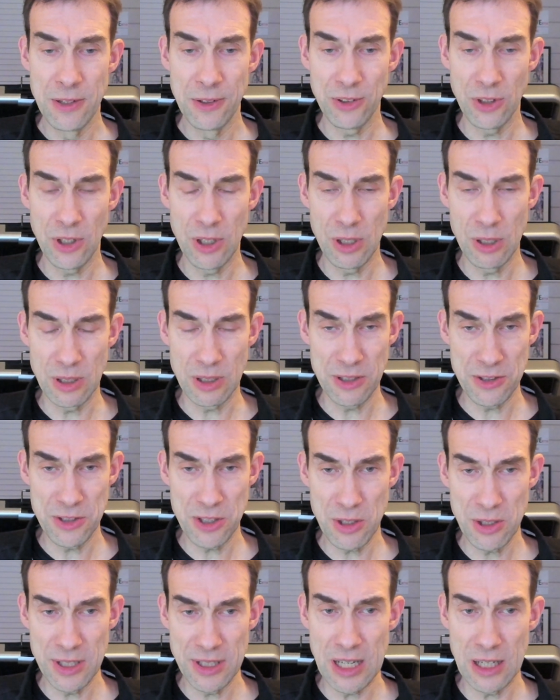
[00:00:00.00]
So I'm going to
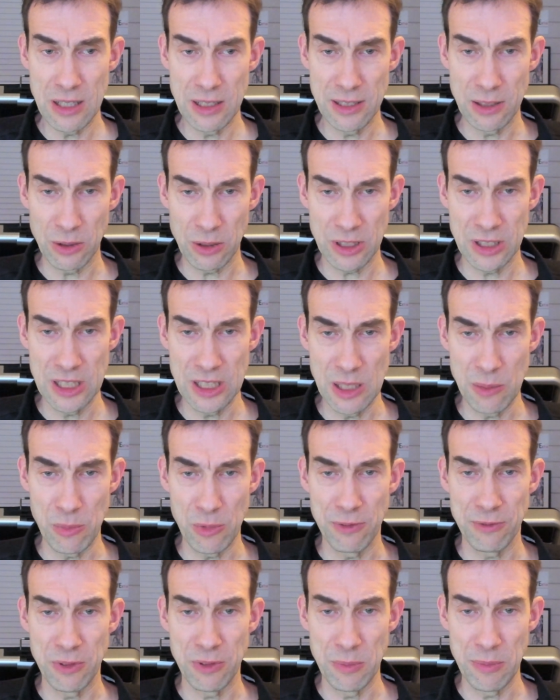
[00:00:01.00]
show you now a little
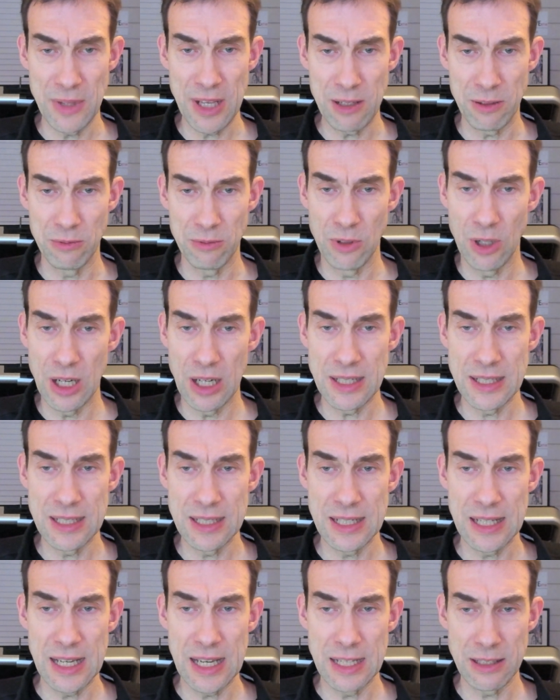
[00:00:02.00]
clip from that
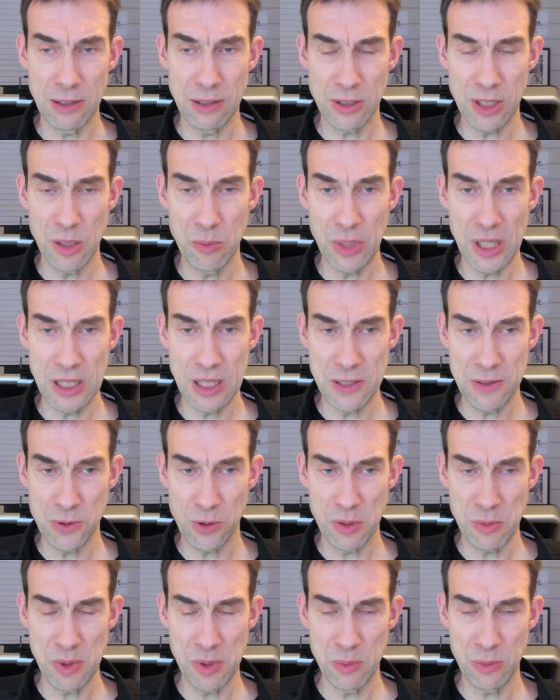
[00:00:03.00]
run, and I'll come back and
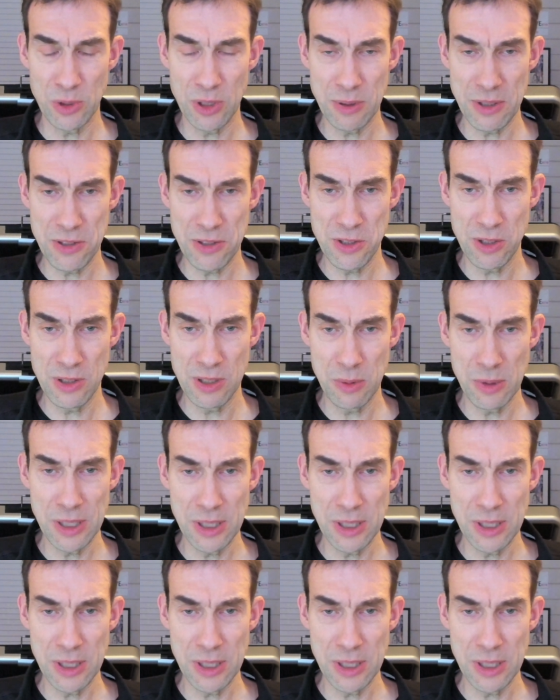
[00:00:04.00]
talk a bit more about the shoe in a